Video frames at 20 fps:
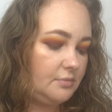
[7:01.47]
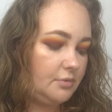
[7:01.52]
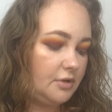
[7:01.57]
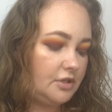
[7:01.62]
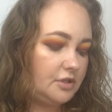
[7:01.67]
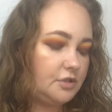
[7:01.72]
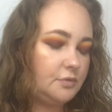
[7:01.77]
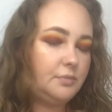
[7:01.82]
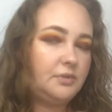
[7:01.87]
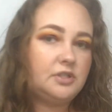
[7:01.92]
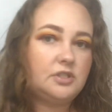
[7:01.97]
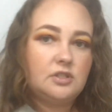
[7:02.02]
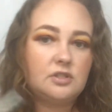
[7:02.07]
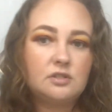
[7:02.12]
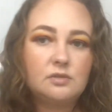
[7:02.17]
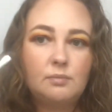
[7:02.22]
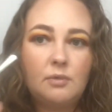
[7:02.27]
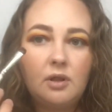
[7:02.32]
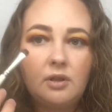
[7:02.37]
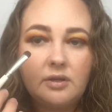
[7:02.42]
brush but just
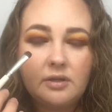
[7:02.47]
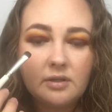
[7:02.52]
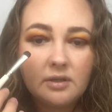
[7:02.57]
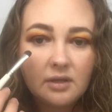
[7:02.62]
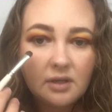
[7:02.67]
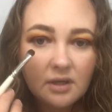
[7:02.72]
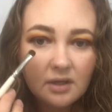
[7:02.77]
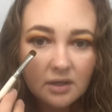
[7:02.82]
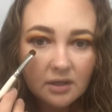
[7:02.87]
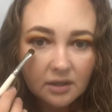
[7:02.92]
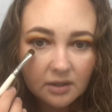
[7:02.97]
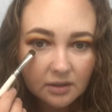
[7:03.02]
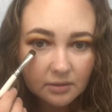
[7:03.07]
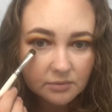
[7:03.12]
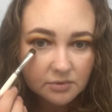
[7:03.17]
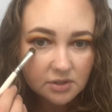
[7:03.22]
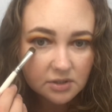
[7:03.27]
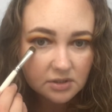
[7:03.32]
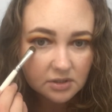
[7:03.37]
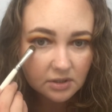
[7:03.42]
smaller and
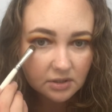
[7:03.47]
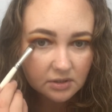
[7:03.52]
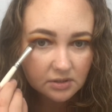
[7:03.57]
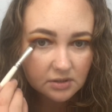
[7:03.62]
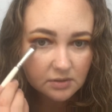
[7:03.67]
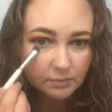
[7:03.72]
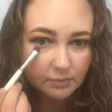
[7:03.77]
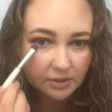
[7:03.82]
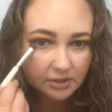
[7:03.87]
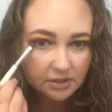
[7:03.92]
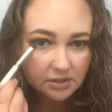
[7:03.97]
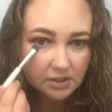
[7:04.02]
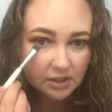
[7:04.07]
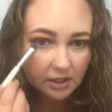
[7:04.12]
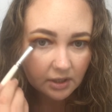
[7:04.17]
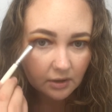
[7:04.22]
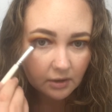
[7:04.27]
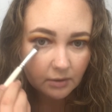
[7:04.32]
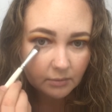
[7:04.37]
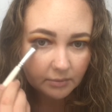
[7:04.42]
I'm just gonna smudge
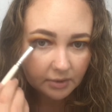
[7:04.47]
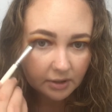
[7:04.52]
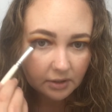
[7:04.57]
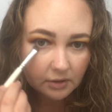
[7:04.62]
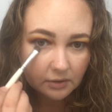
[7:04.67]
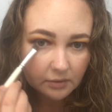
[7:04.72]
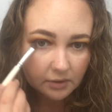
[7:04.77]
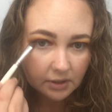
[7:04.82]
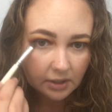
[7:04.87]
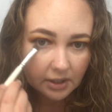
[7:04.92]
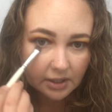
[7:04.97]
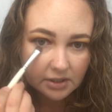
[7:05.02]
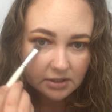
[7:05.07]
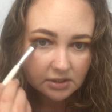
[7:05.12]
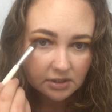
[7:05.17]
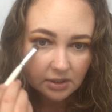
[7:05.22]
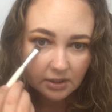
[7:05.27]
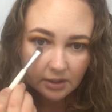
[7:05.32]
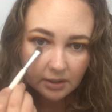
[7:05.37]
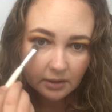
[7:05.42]
that on my lower
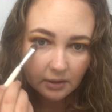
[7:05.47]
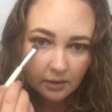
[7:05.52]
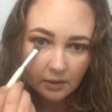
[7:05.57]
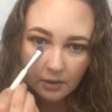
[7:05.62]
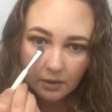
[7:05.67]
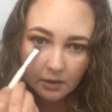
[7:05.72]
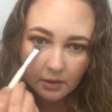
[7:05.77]
lash line